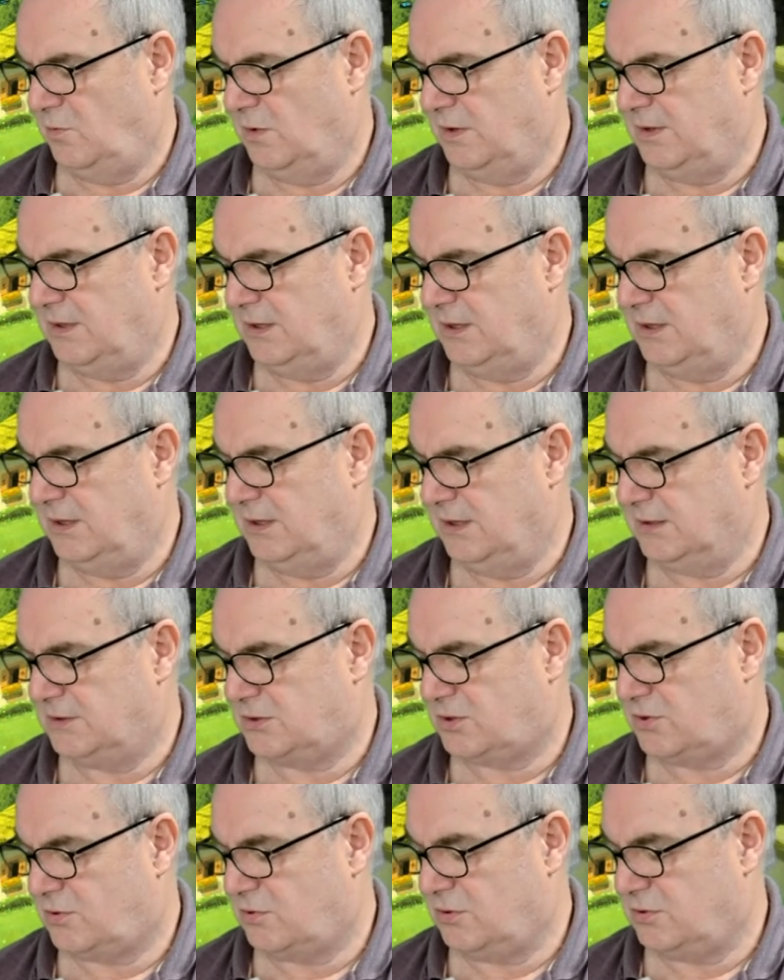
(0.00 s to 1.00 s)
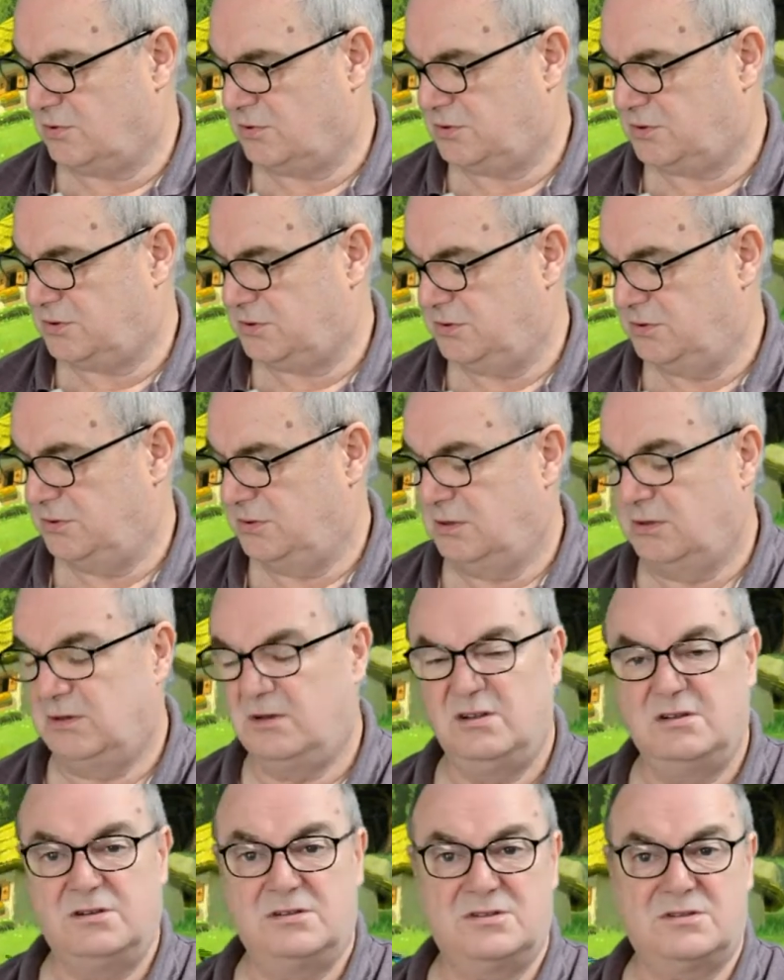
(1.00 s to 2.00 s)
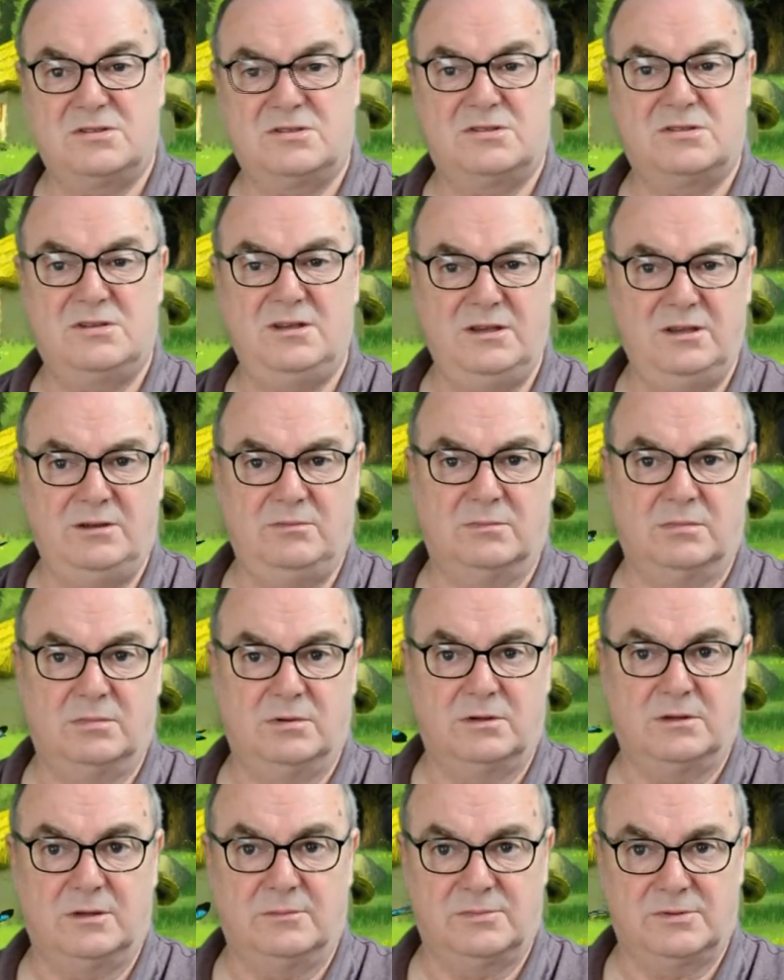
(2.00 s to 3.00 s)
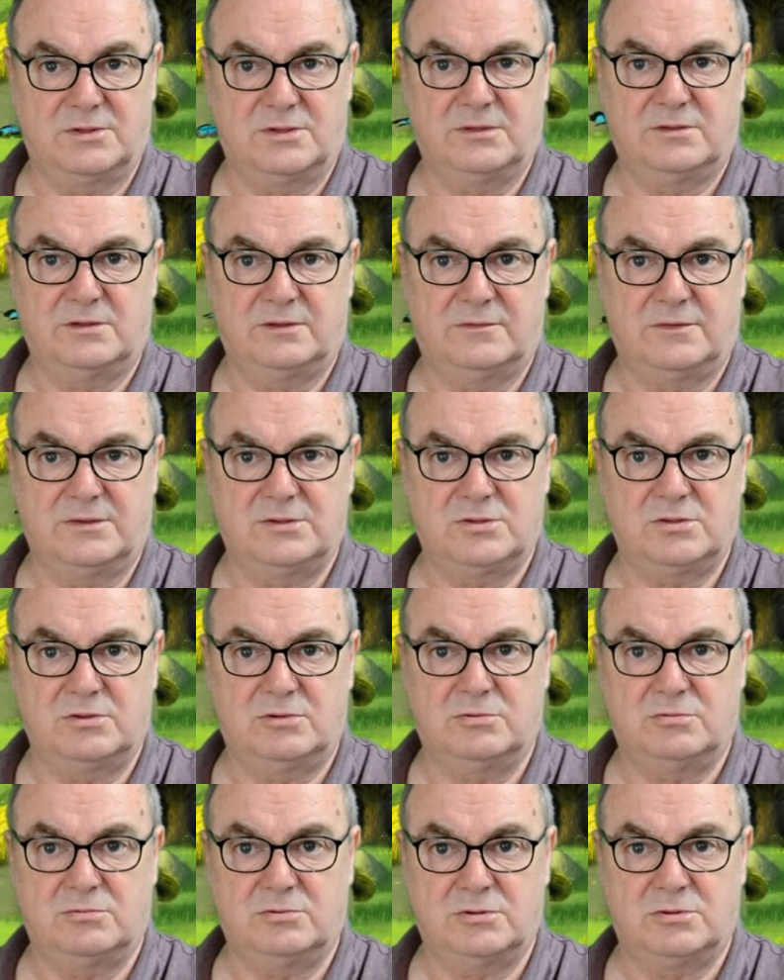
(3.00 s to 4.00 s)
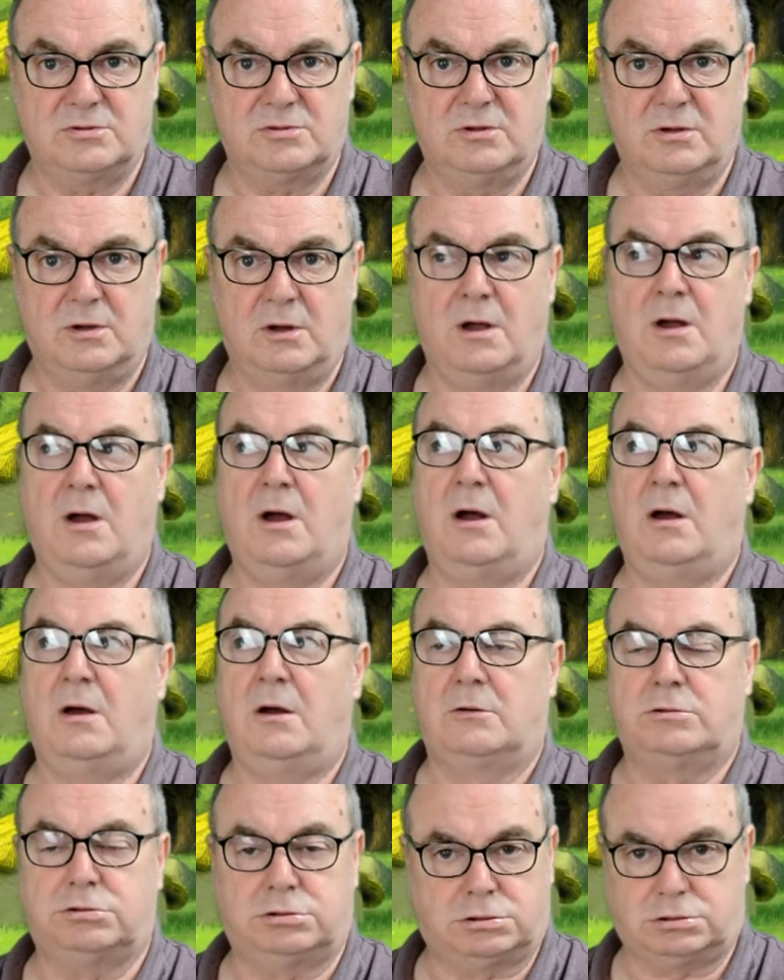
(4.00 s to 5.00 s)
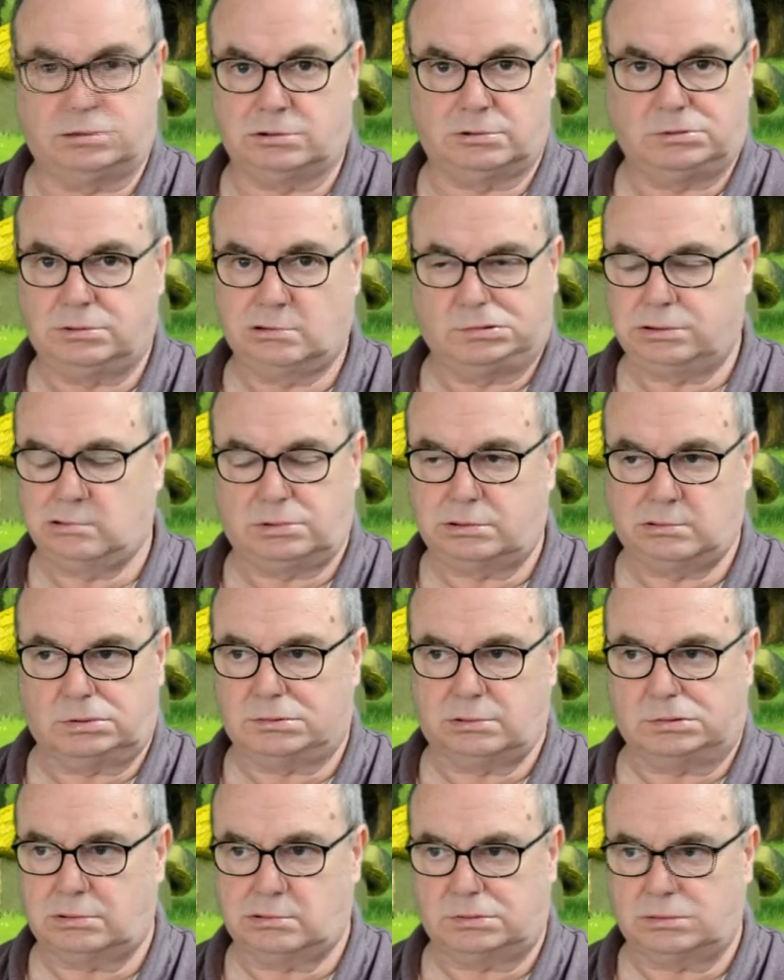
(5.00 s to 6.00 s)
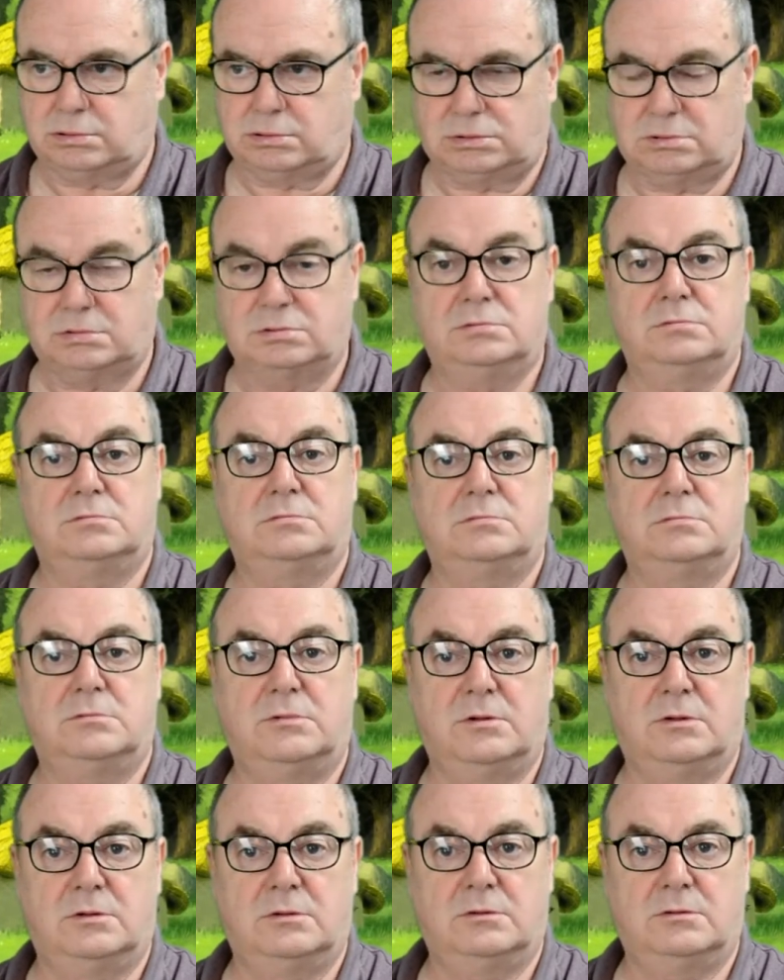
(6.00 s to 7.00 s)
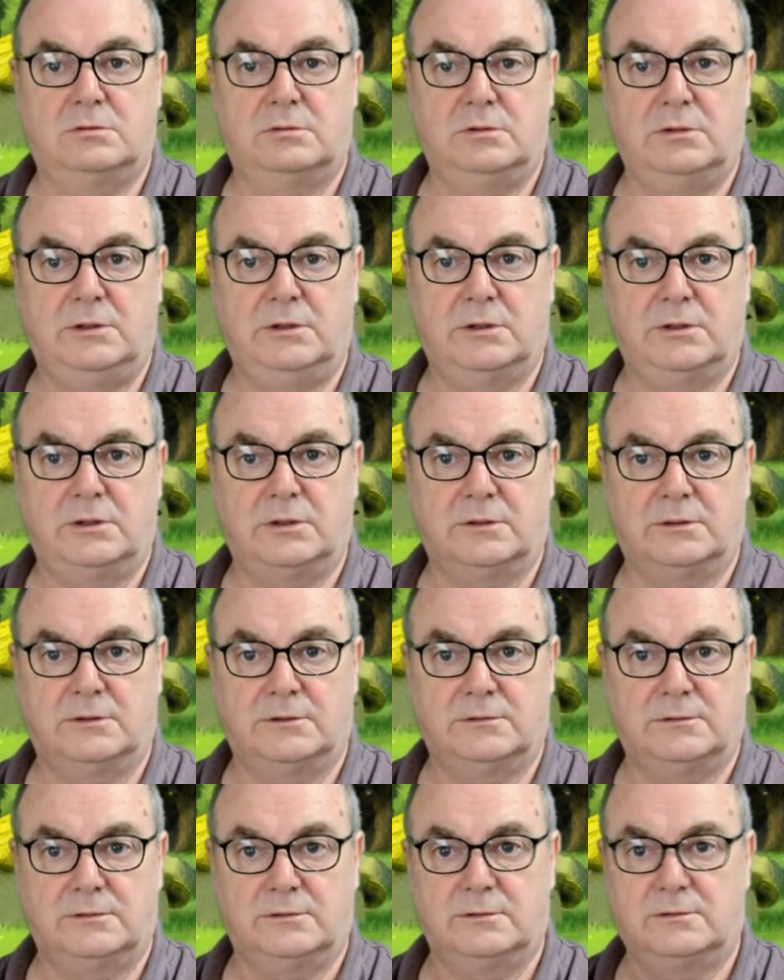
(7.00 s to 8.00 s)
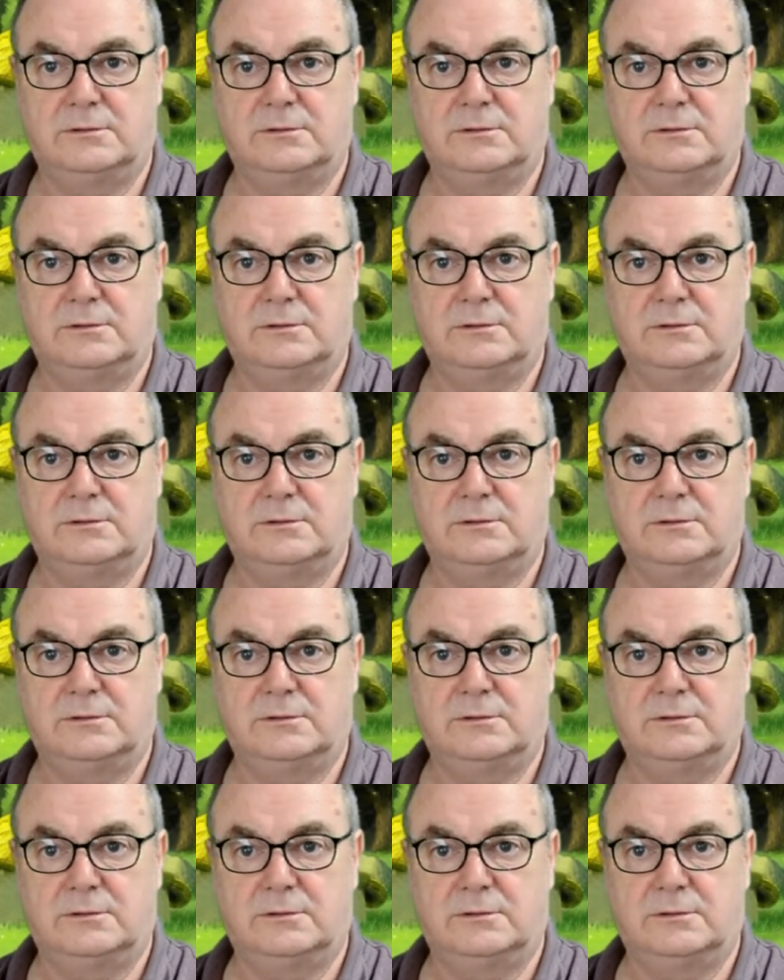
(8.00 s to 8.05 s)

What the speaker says: When he gets cross, steam comes out of his nose. Oh, yeah.